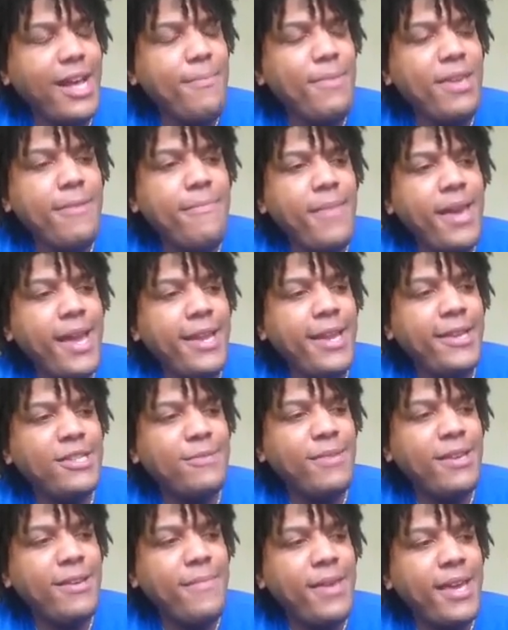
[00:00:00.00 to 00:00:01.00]
I mean
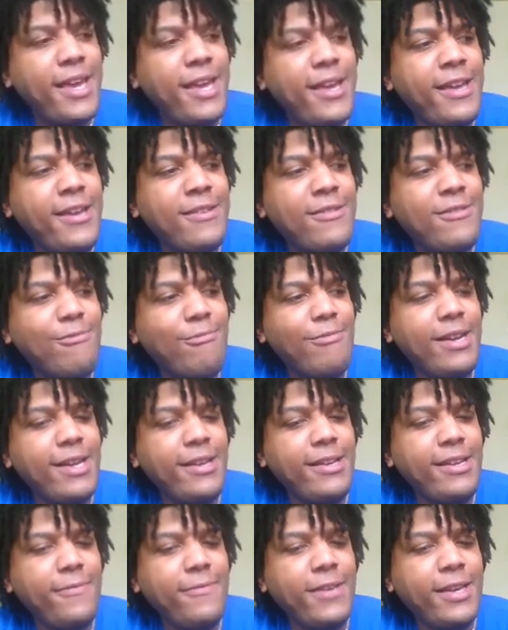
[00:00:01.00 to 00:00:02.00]
management, man. We
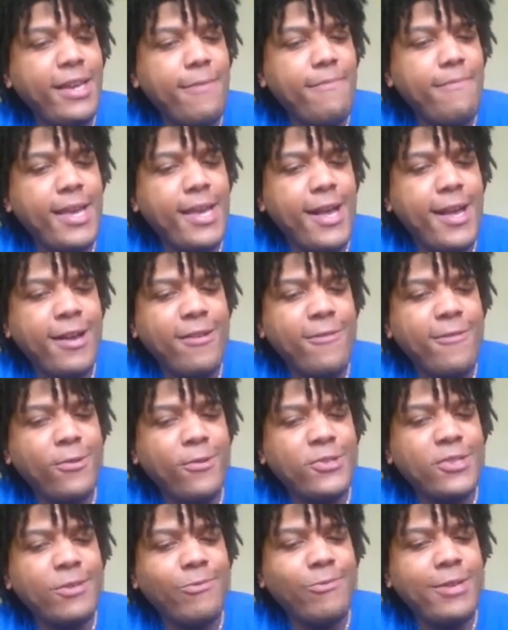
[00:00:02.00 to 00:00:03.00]
didn't even get Bianca
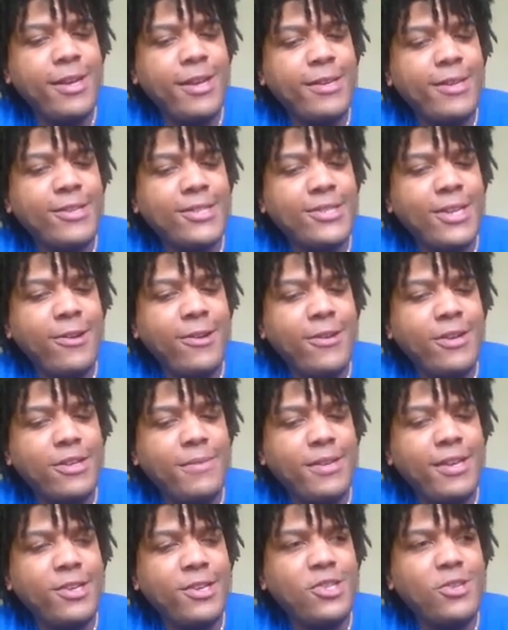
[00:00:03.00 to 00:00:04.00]
versus Rhea in the series
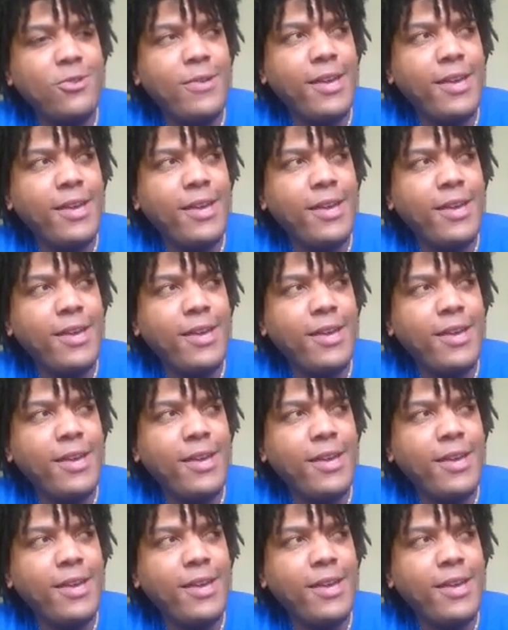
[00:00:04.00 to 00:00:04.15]
because you